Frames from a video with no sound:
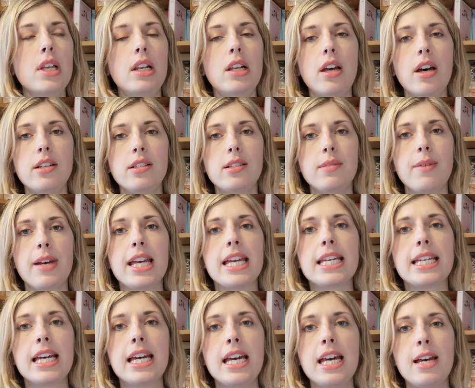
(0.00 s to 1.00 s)
last
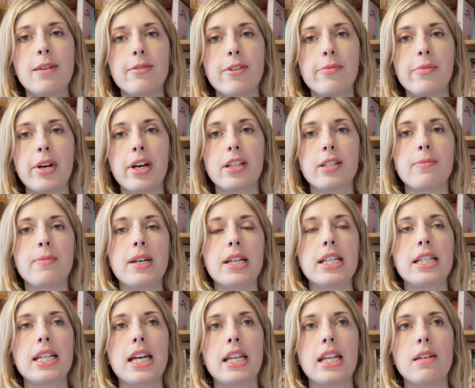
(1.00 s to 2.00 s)
week with my
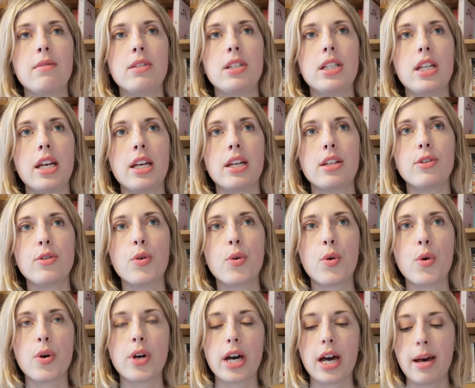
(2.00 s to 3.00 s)
husband and he was doing a
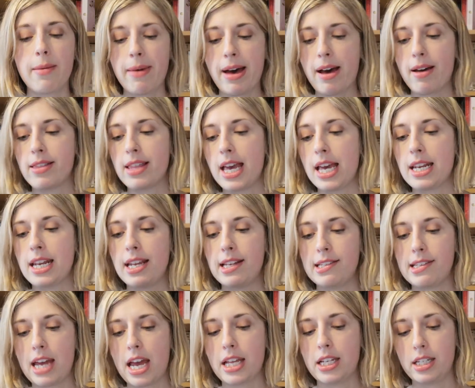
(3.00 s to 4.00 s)
talk about the
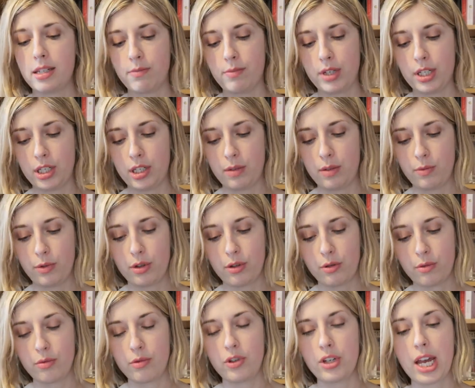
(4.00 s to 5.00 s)
NHS which was
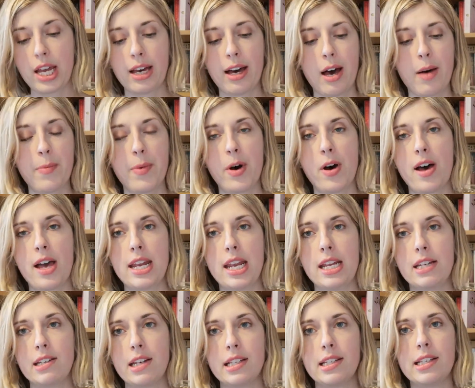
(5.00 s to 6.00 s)
called Checkup Our
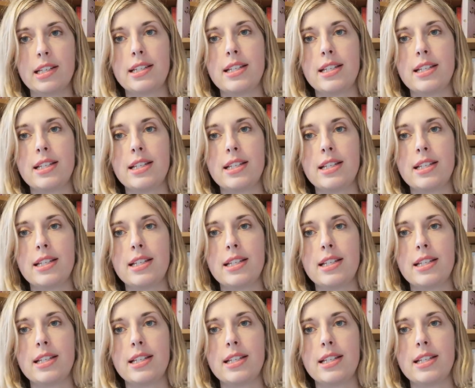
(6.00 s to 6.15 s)
NHS at